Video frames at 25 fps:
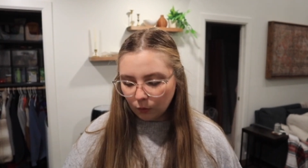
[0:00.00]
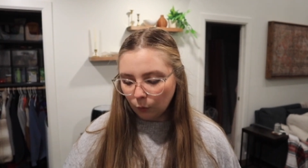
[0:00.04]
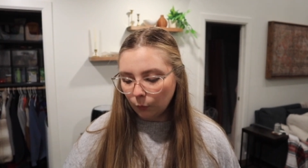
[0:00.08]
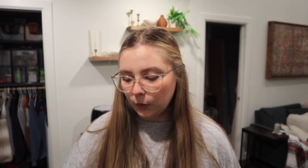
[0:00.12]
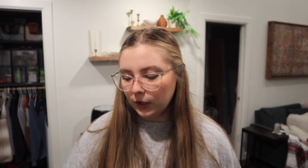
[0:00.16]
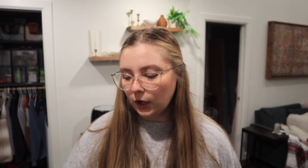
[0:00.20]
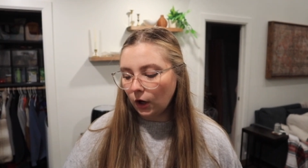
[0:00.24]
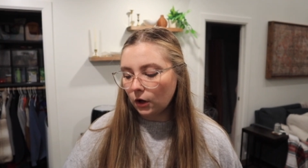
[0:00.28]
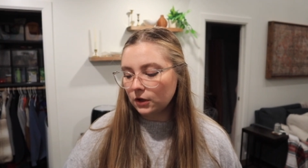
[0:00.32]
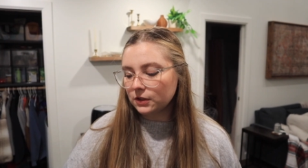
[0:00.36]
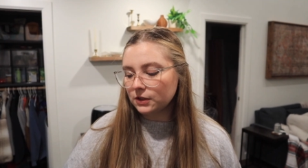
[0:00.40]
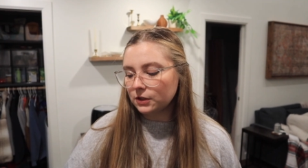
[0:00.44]

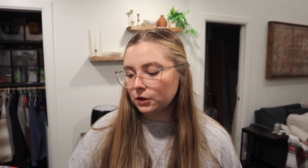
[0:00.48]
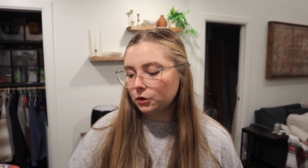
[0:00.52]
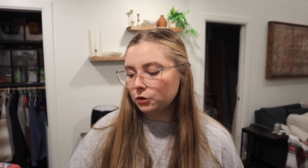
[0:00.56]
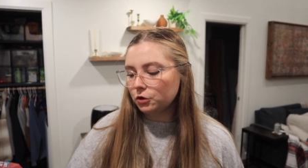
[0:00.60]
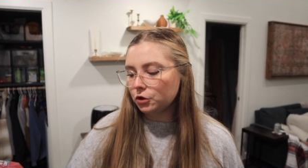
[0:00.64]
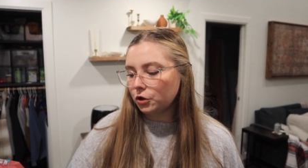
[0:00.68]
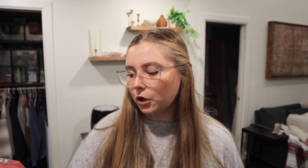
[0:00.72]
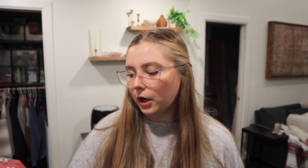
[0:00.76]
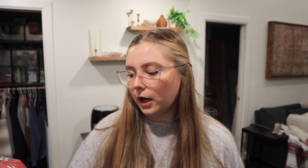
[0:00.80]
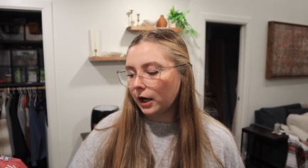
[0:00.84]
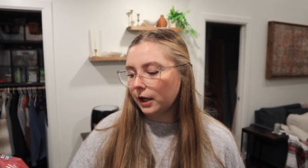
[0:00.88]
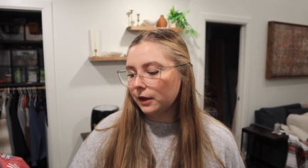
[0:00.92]
We also
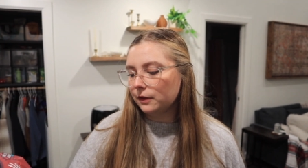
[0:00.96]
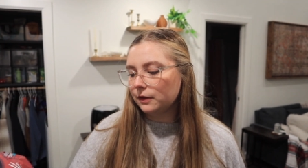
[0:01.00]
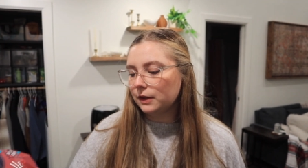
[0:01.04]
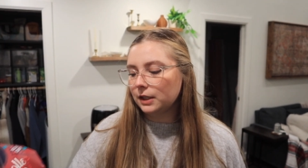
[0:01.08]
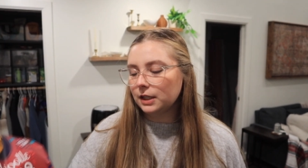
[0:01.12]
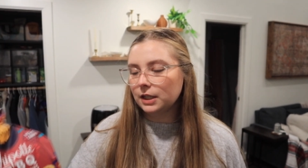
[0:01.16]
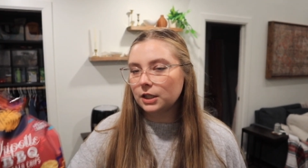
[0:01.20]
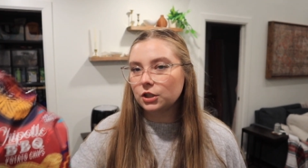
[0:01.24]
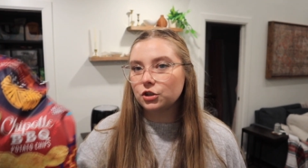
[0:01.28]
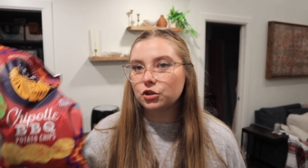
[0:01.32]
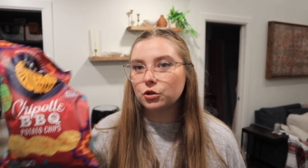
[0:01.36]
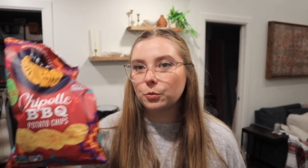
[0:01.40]
tried
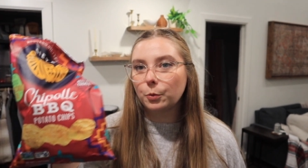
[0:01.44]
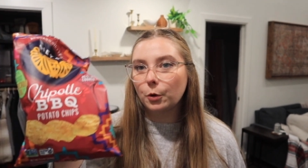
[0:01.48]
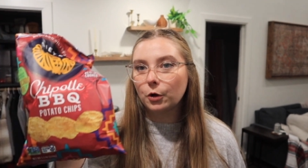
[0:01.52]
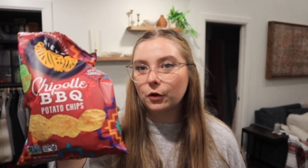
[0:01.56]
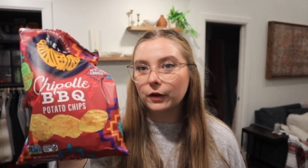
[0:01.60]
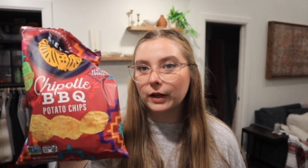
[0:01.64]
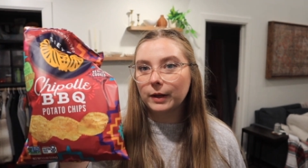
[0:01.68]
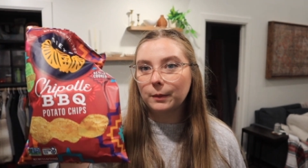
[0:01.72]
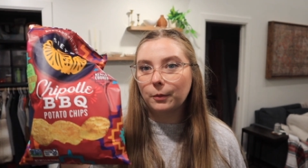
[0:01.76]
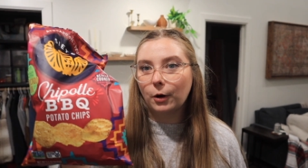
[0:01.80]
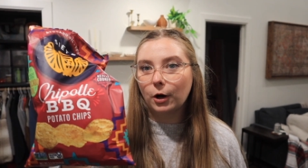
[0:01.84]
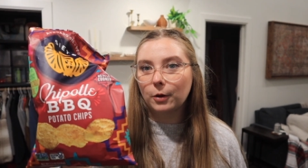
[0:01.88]
the
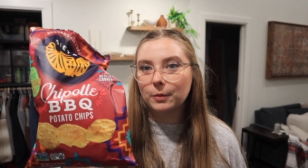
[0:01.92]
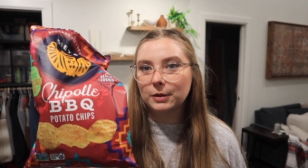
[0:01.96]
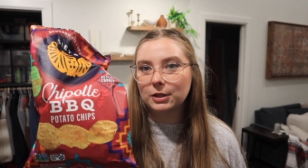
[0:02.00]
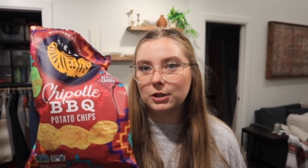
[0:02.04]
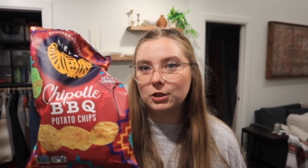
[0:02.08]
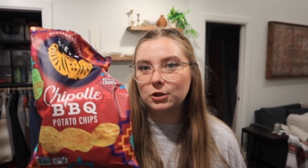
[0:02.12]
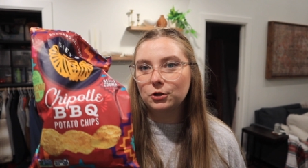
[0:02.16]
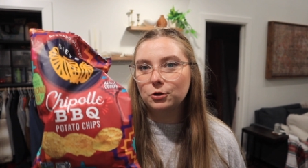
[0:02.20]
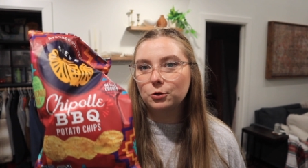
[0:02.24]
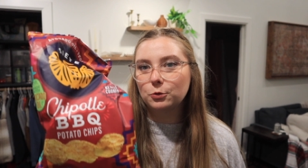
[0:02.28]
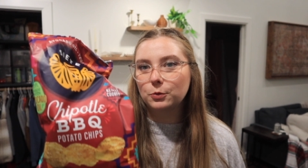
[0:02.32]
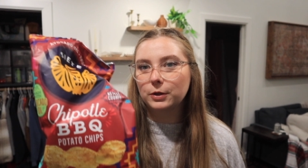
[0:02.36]
Chipotle barbecue.